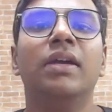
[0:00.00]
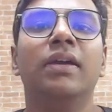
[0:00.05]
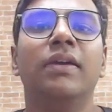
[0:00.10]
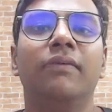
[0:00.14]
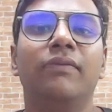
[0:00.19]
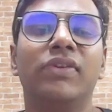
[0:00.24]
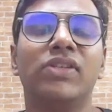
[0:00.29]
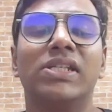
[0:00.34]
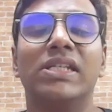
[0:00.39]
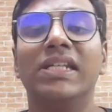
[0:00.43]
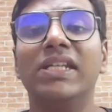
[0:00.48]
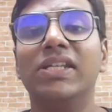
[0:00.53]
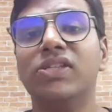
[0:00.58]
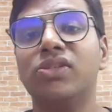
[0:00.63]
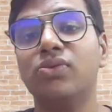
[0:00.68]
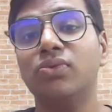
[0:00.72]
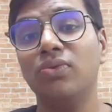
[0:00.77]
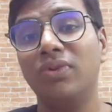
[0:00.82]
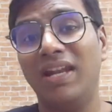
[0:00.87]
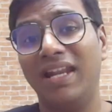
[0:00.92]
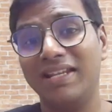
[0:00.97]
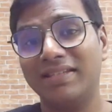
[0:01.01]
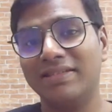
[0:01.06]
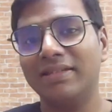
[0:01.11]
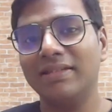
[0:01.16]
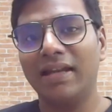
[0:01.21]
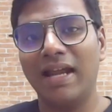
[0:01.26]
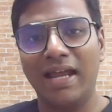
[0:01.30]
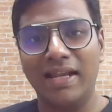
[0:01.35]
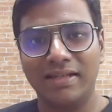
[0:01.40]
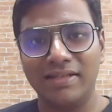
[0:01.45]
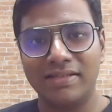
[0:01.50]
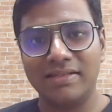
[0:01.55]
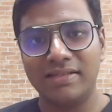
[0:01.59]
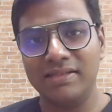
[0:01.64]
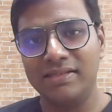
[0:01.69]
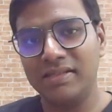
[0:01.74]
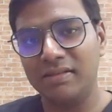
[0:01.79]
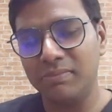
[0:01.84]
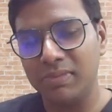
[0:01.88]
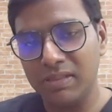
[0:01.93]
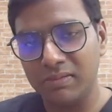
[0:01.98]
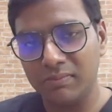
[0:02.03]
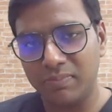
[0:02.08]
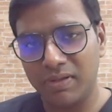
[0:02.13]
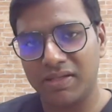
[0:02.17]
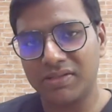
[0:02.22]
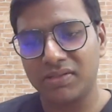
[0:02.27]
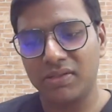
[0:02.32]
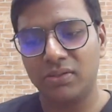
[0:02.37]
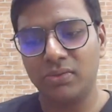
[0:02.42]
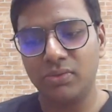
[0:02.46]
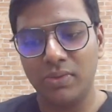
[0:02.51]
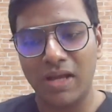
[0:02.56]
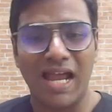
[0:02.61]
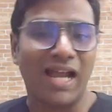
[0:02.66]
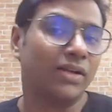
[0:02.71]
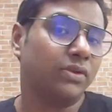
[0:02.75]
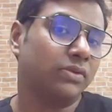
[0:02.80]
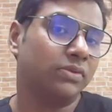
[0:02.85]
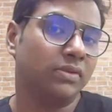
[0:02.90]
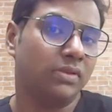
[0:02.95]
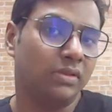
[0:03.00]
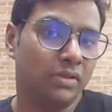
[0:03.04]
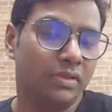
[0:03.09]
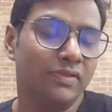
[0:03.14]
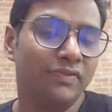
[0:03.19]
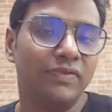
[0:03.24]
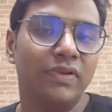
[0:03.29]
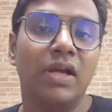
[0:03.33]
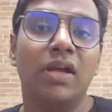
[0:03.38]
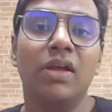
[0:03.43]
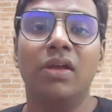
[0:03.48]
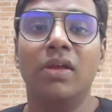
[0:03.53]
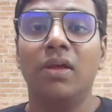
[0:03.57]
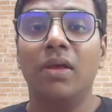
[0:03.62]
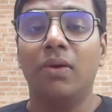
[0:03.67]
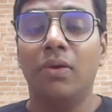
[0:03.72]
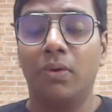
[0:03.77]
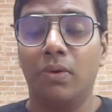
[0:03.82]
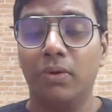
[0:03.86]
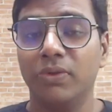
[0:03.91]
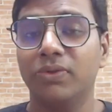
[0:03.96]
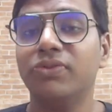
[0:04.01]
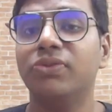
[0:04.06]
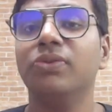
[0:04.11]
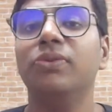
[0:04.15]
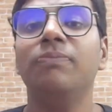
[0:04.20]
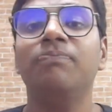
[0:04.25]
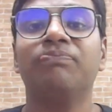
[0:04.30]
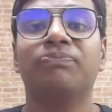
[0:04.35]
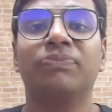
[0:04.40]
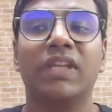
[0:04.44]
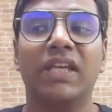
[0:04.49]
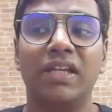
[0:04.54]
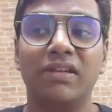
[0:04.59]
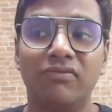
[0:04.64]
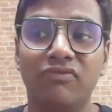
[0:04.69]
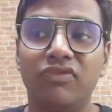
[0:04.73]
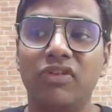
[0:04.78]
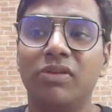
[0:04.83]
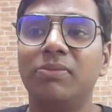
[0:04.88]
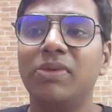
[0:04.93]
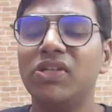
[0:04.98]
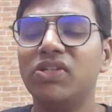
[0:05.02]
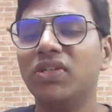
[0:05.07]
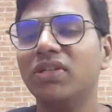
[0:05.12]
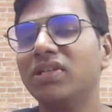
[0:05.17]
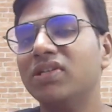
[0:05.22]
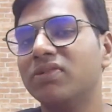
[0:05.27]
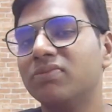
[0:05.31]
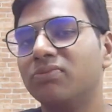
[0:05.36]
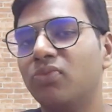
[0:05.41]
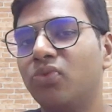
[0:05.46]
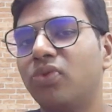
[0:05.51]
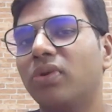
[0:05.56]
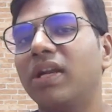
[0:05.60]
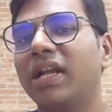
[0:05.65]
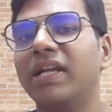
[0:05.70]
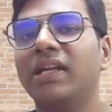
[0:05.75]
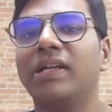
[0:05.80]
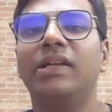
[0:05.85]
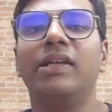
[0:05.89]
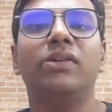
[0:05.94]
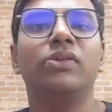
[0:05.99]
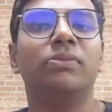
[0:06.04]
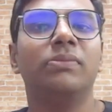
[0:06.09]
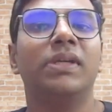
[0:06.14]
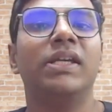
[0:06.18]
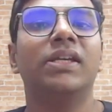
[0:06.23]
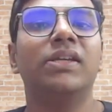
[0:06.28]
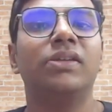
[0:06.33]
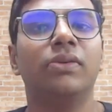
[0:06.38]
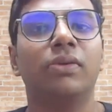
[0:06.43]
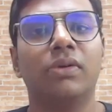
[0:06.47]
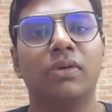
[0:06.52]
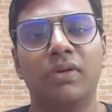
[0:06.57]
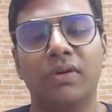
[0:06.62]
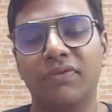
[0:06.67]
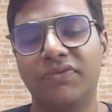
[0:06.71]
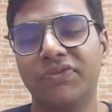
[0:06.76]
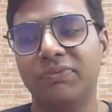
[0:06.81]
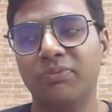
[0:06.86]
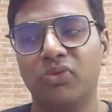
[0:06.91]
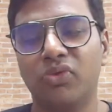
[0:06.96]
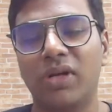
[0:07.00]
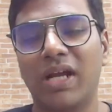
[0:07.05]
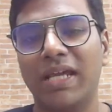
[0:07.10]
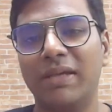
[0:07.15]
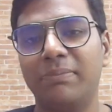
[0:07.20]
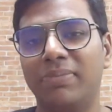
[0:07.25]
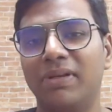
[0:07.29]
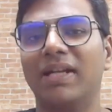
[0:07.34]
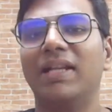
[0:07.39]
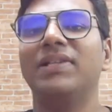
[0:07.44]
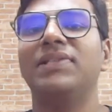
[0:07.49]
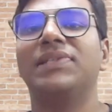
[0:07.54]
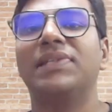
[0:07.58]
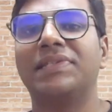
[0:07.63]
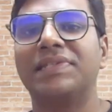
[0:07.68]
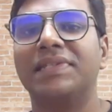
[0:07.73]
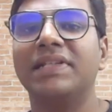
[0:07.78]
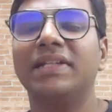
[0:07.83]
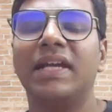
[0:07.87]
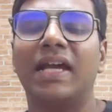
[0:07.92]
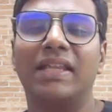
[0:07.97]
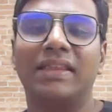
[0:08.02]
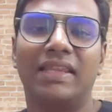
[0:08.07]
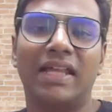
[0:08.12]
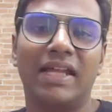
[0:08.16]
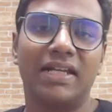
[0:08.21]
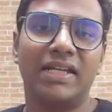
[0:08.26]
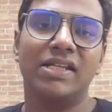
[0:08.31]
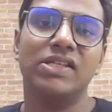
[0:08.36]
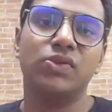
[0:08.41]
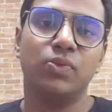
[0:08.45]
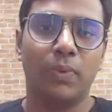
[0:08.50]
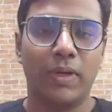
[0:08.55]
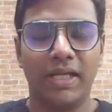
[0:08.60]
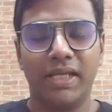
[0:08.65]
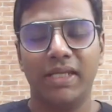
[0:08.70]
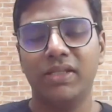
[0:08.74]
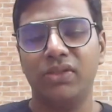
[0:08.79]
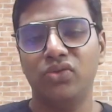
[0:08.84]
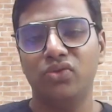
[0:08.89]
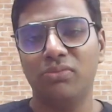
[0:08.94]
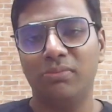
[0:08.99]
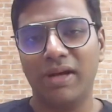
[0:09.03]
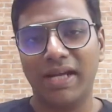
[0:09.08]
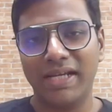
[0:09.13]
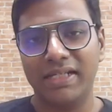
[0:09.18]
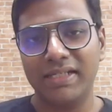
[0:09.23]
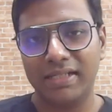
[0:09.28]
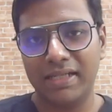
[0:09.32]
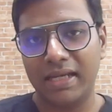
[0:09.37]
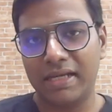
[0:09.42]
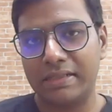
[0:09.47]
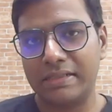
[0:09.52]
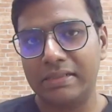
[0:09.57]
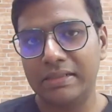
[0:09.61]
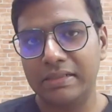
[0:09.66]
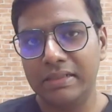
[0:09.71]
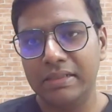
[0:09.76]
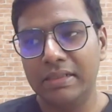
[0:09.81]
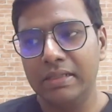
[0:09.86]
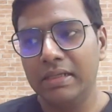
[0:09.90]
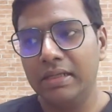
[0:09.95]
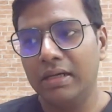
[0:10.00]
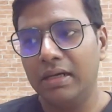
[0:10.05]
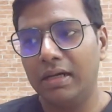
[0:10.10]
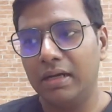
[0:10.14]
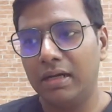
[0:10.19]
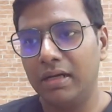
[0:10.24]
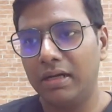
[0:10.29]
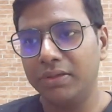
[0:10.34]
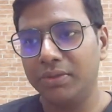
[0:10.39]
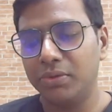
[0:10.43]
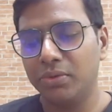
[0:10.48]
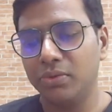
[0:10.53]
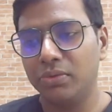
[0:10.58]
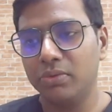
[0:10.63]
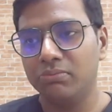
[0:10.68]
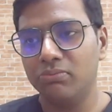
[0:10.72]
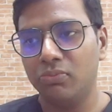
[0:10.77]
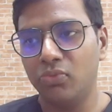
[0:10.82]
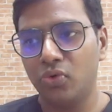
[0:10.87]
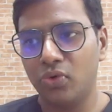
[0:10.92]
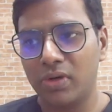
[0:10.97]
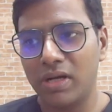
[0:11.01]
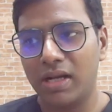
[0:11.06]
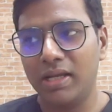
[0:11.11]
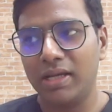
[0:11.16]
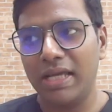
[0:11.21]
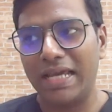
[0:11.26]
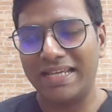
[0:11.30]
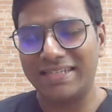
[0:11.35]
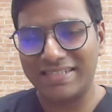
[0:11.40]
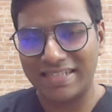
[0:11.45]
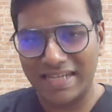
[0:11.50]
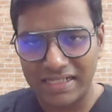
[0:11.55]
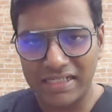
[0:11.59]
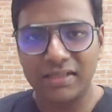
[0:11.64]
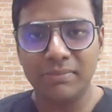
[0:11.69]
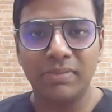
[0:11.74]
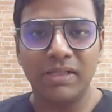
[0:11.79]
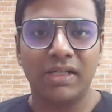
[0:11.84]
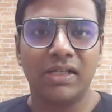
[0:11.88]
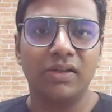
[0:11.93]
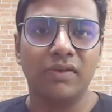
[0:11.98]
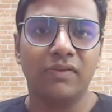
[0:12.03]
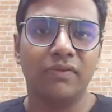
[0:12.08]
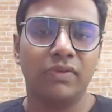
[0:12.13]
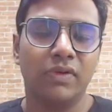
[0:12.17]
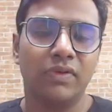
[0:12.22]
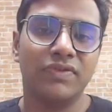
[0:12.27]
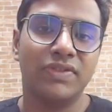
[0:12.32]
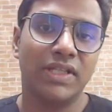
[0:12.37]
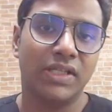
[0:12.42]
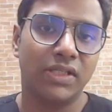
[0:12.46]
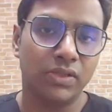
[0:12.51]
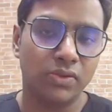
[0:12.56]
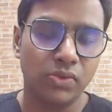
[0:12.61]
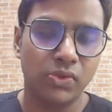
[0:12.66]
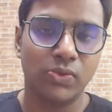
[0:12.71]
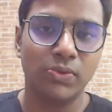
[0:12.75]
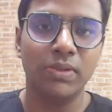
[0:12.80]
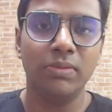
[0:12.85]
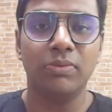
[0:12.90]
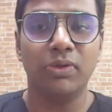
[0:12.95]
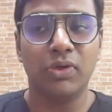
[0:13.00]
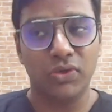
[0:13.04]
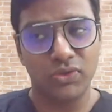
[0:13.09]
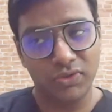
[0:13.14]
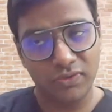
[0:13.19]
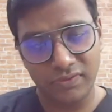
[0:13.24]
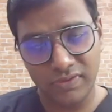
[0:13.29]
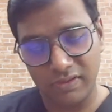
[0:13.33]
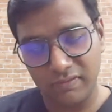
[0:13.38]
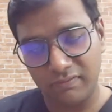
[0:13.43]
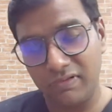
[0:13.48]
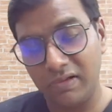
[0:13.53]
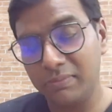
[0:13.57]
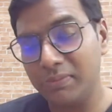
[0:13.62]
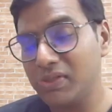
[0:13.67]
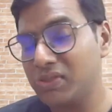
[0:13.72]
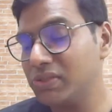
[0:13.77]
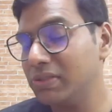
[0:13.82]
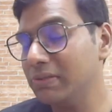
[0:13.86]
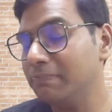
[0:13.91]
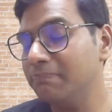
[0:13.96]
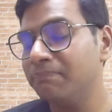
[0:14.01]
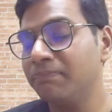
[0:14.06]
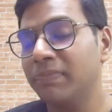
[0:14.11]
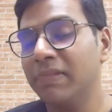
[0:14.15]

which leads to lesser anesthesia being present to act on the nerve. Also, inflammation is more likely to make your nerves more hyperalgesic, and that is why you might get more excitability of nerves than usual because of the inflammation.